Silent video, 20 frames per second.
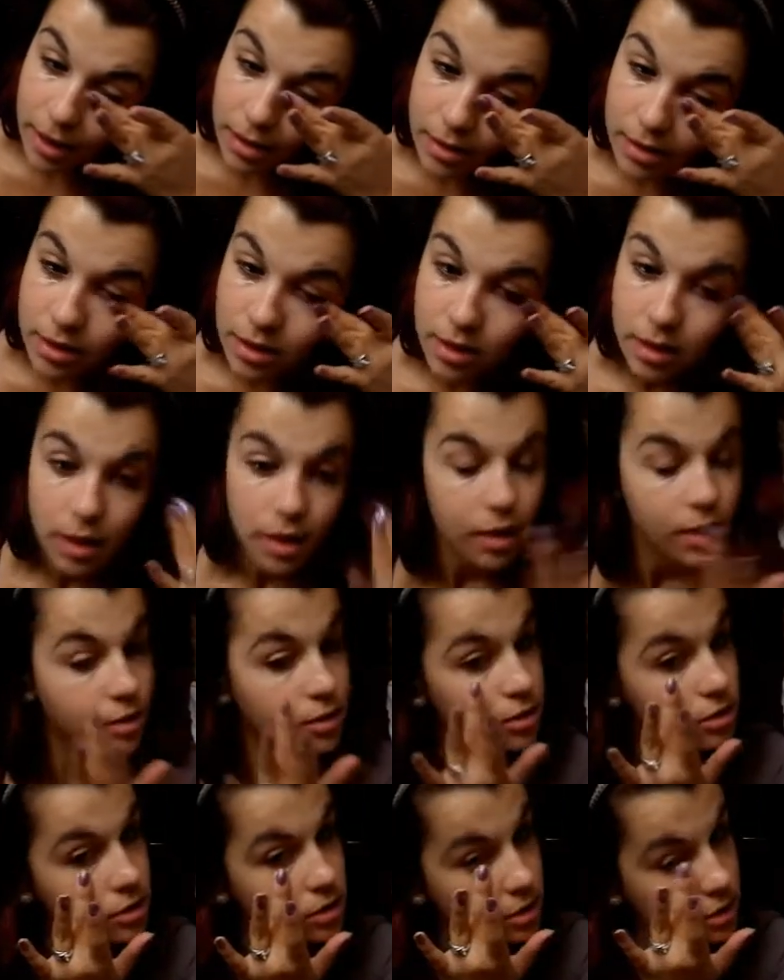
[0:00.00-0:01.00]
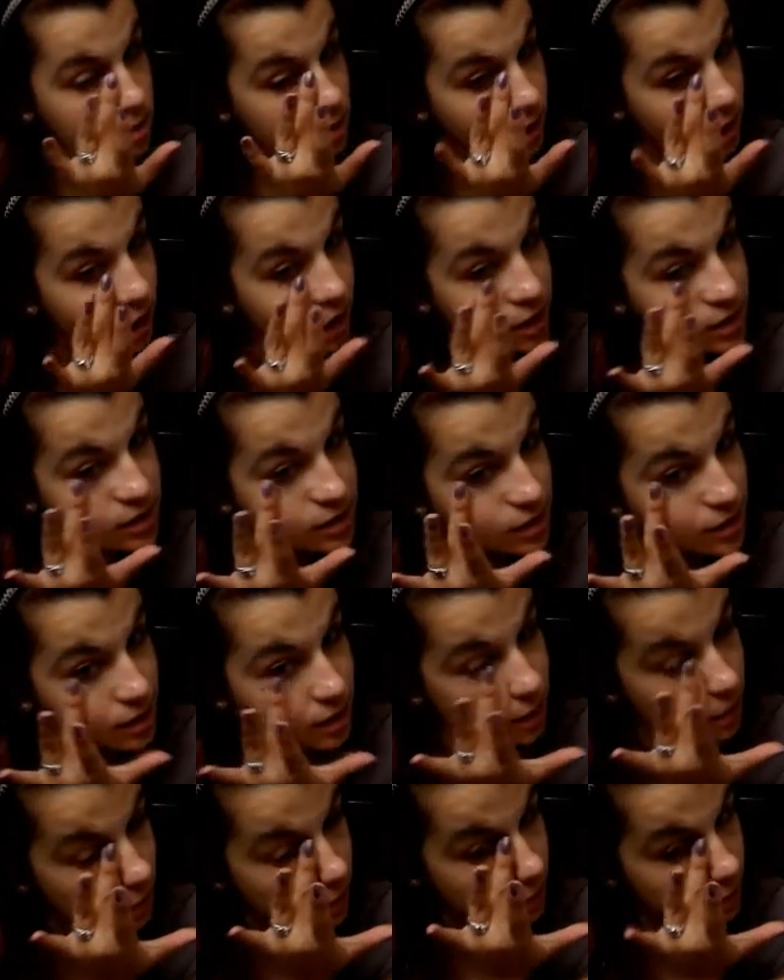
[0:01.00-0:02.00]
any dry
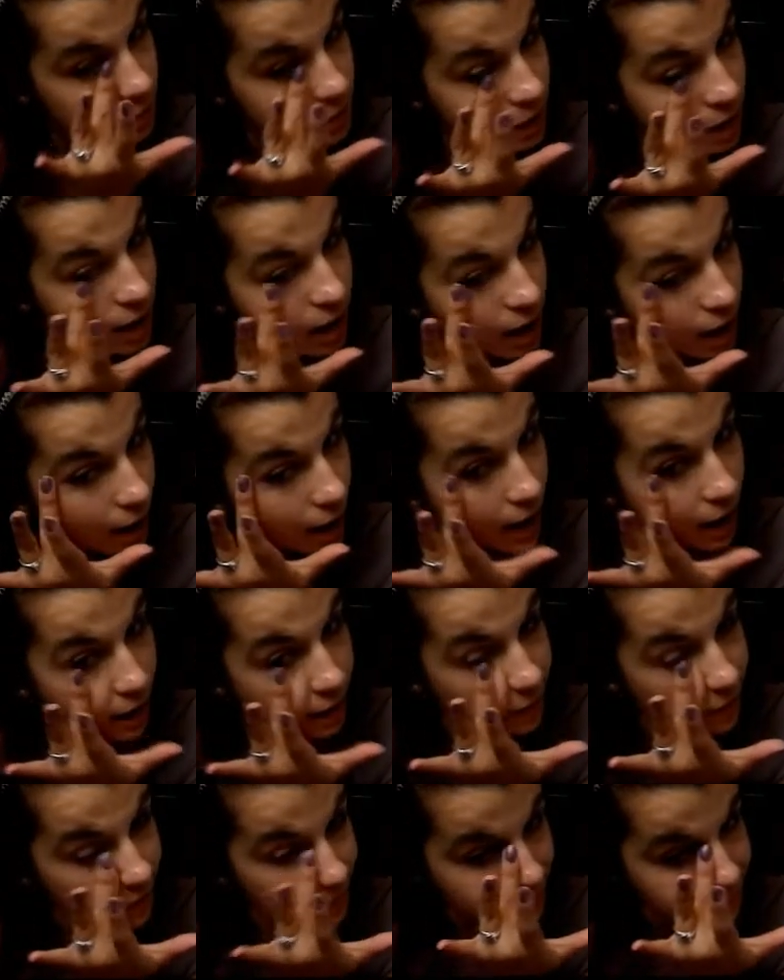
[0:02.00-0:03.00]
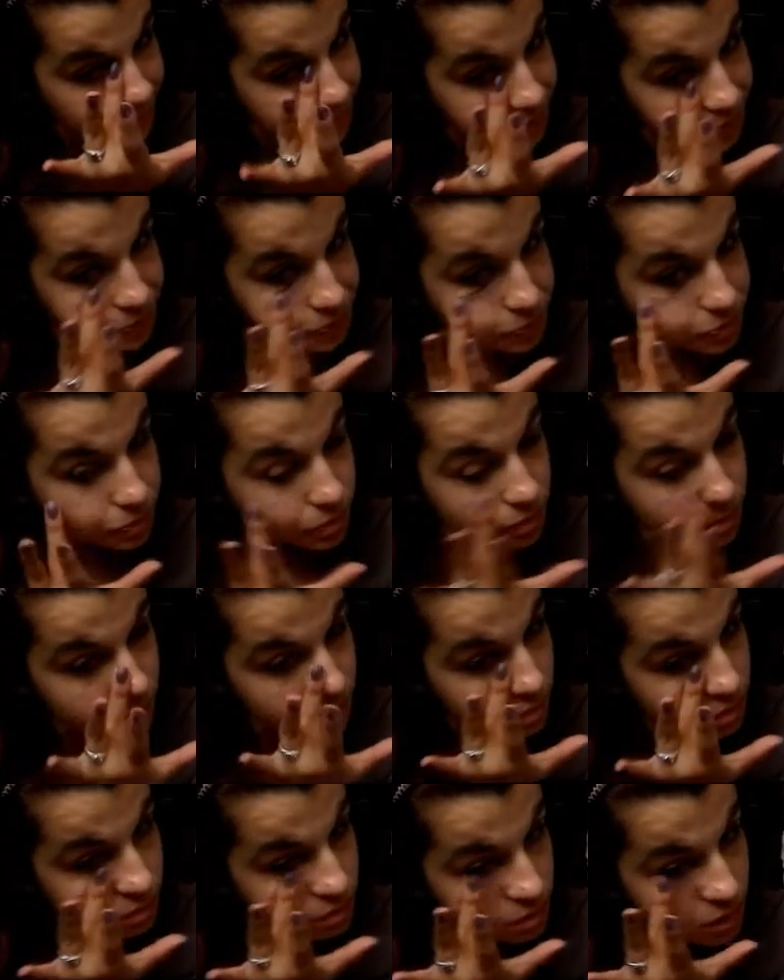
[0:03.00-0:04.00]
circles I have.
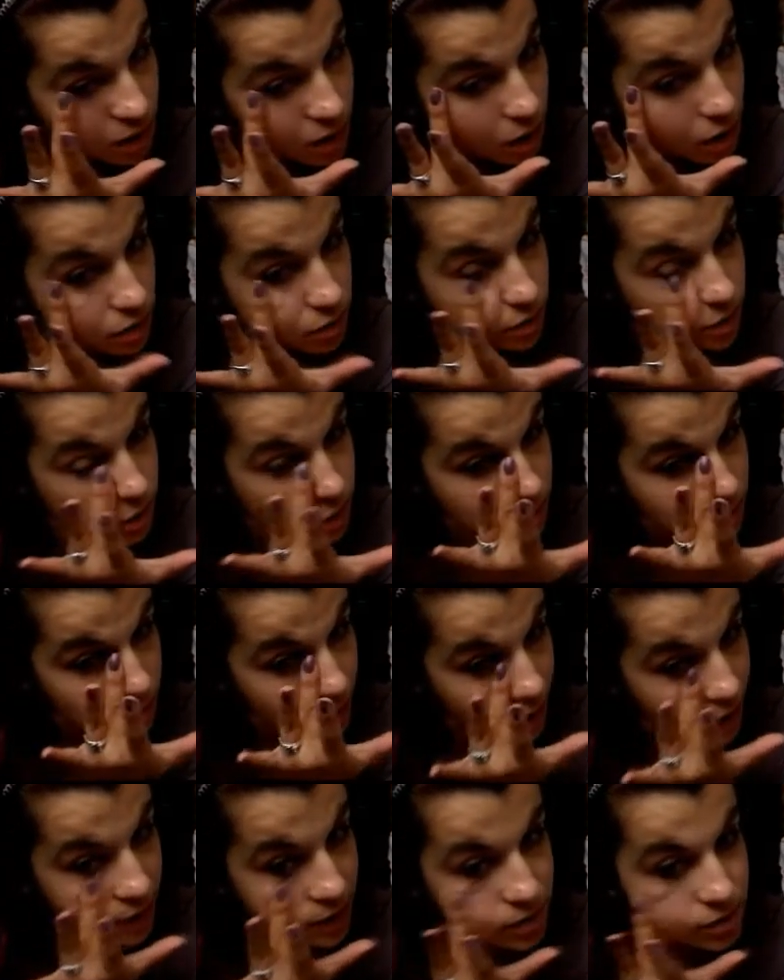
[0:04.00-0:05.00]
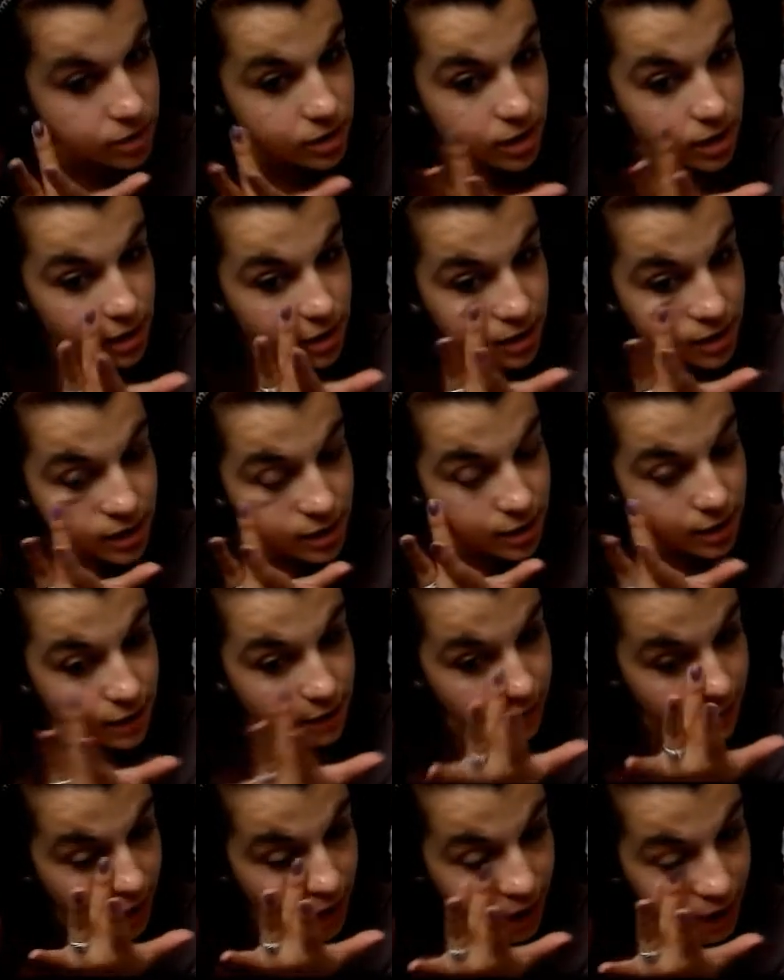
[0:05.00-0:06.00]
Also, I use it
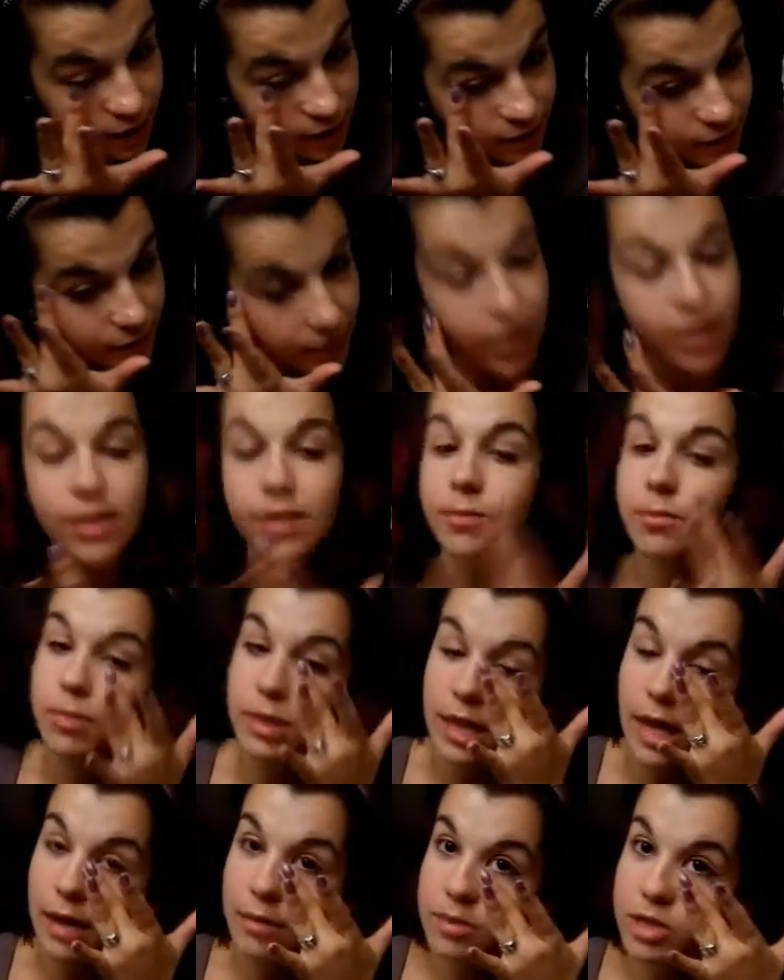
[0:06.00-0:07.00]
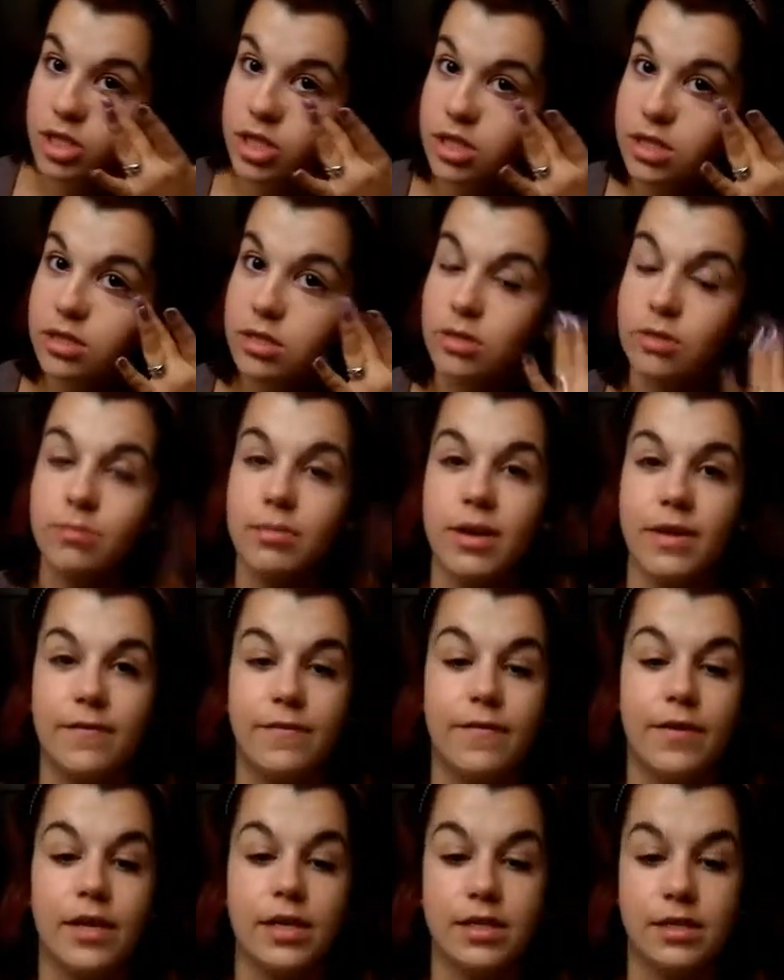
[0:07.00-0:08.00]
if I have any blemishes on my
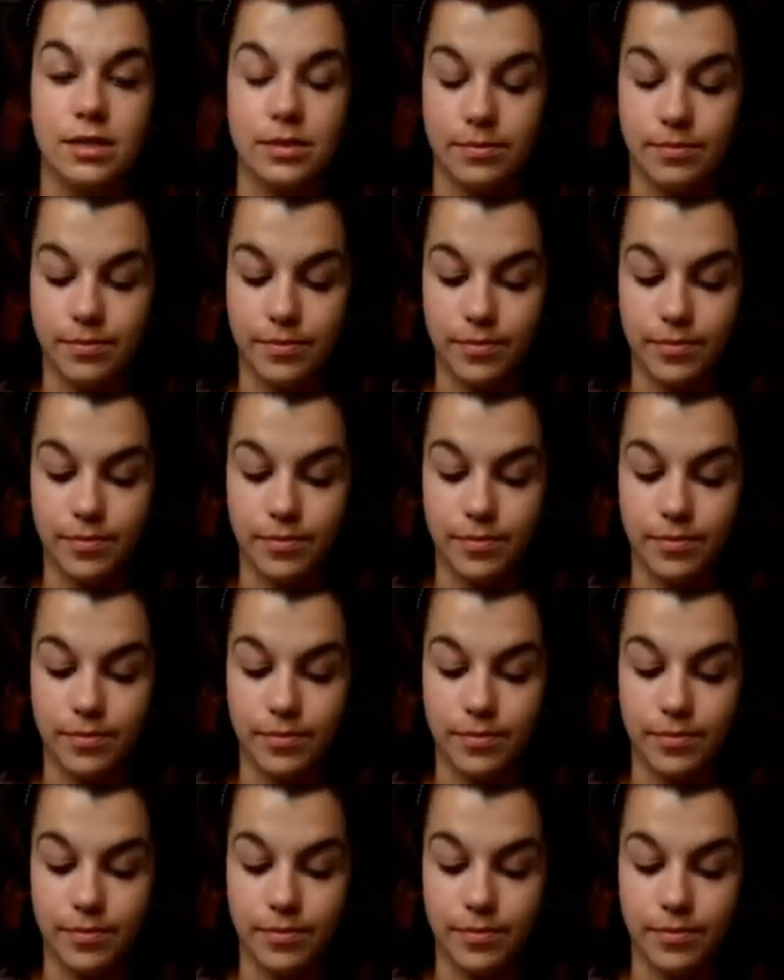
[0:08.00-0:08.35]
face.